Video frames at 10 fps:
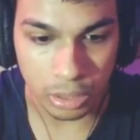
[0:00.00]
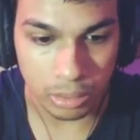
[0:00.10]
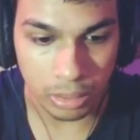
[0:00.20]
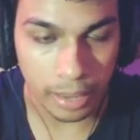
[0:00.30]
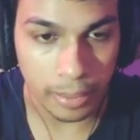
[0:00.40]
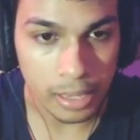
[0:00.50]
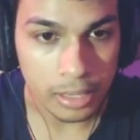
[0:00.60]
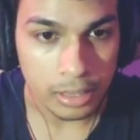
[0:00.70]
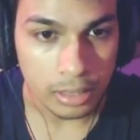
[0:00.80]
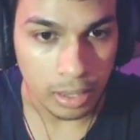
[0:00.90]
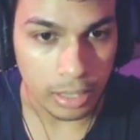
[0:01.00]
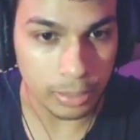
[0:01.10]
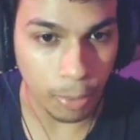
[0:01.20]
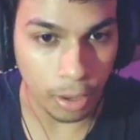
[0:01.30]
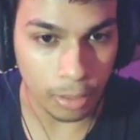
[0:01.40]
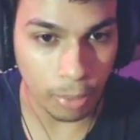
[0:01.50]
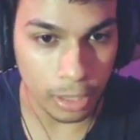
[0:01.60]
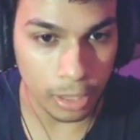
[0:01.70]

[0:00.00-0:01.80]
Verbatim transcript: Okay, all right, probably probably